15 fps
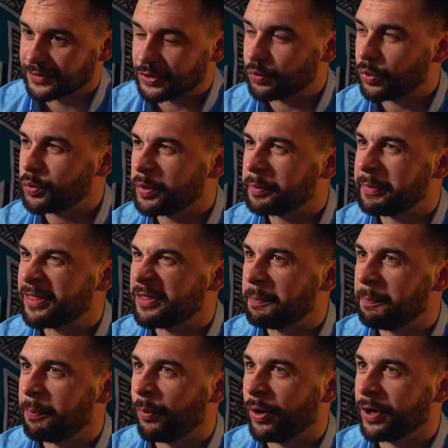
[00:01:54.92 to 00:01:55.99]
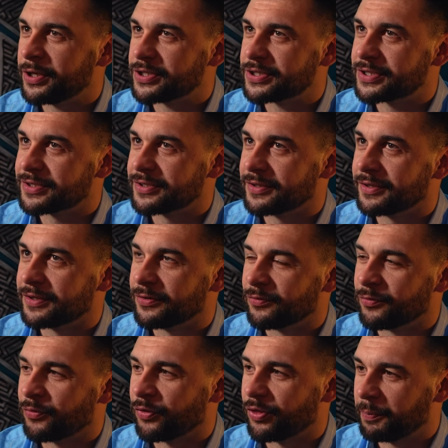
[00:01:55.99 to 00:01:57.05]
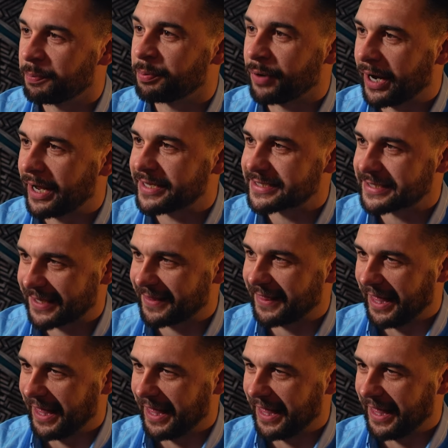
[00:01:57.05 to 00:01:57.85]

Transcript: so what would be the point for the price like